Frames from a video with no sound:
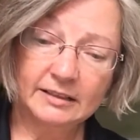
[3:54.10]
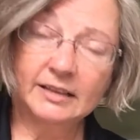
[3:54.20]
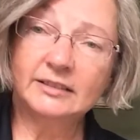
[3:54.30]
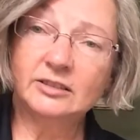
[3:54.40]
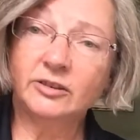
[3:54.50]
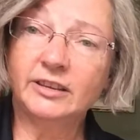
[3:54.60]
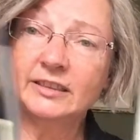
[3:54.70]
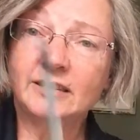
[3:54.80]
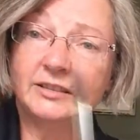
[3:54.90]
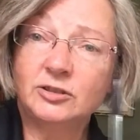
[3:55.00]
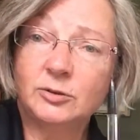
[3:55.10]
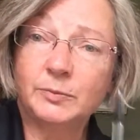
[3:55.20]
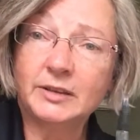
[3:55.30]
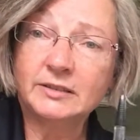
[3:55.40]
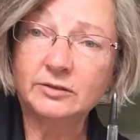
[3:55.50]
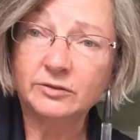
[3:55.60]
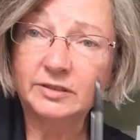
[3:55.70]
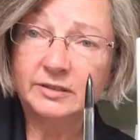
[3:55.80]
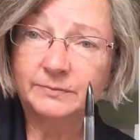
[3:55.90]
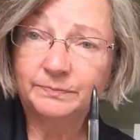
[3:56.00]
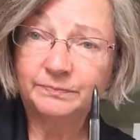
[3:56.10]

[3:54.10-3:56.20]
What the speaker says: let's look at these two pencils.